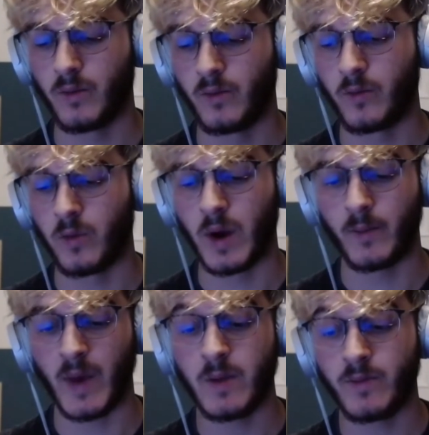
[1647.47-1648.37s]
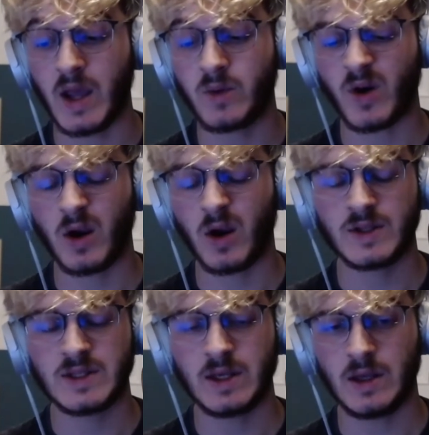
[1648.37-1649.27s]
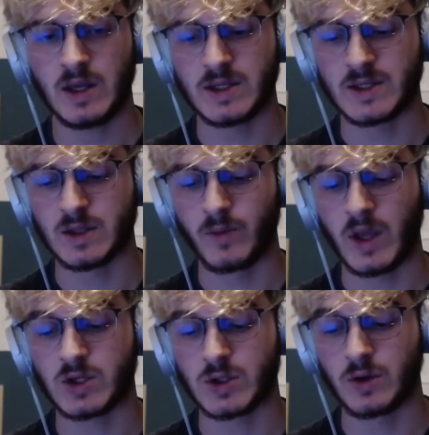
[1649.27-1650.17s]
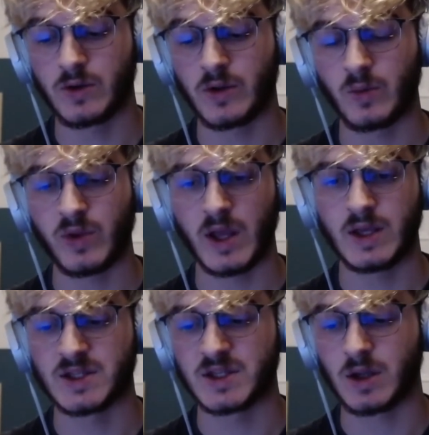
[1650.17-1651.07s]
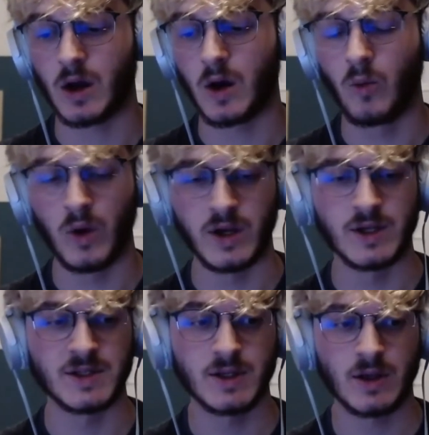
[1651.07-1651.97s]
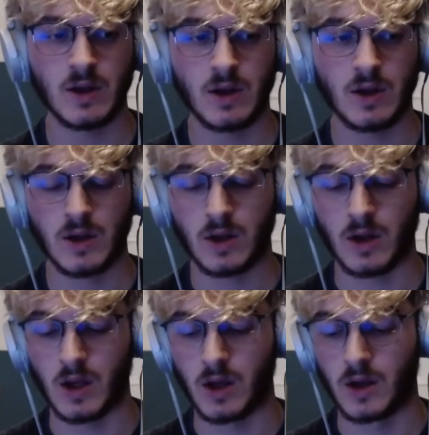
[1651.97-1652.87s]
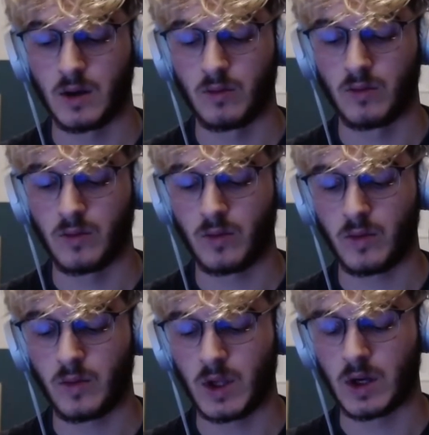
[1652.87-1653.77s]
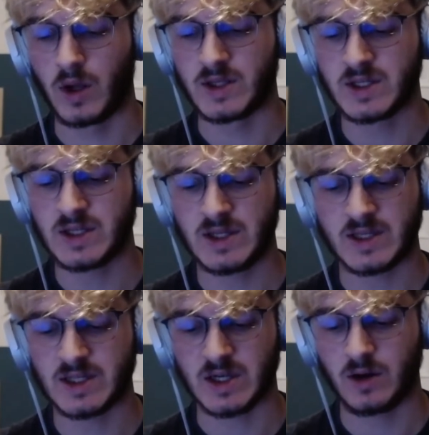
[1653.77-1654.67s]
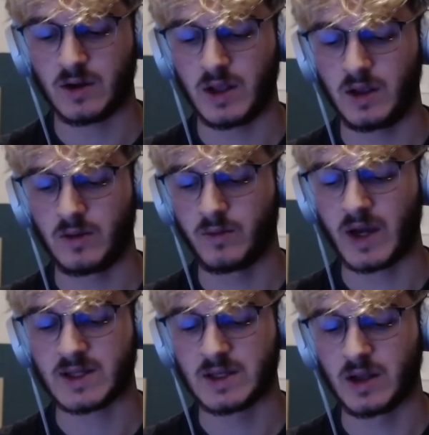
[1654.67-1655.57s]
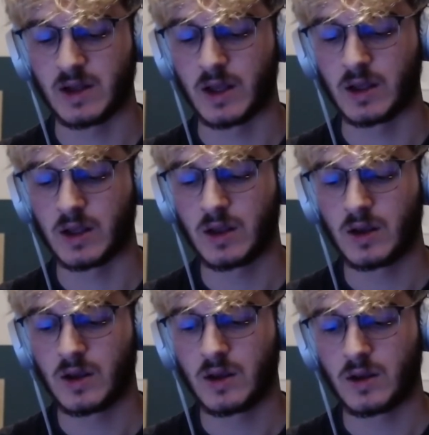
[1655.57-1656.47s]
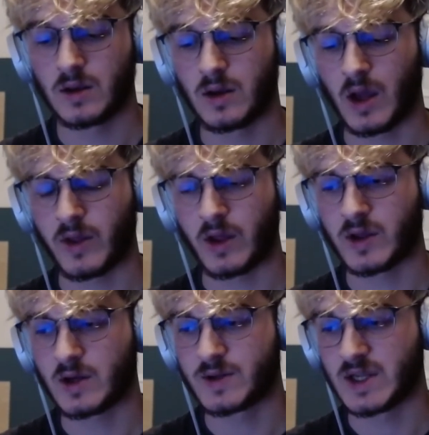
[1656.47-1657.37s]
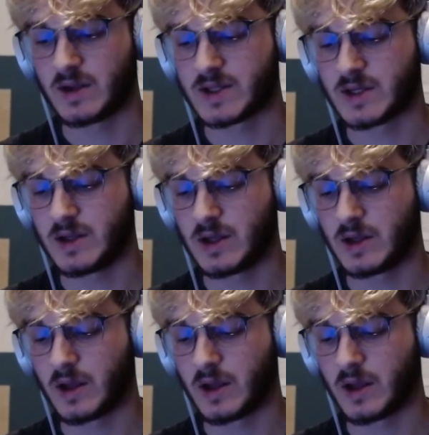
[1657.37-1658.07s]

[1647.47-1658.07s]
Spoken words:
My main priority is to make sure that the players are winners. It doesn't necessarily matter. Like I think I was saying this earlier.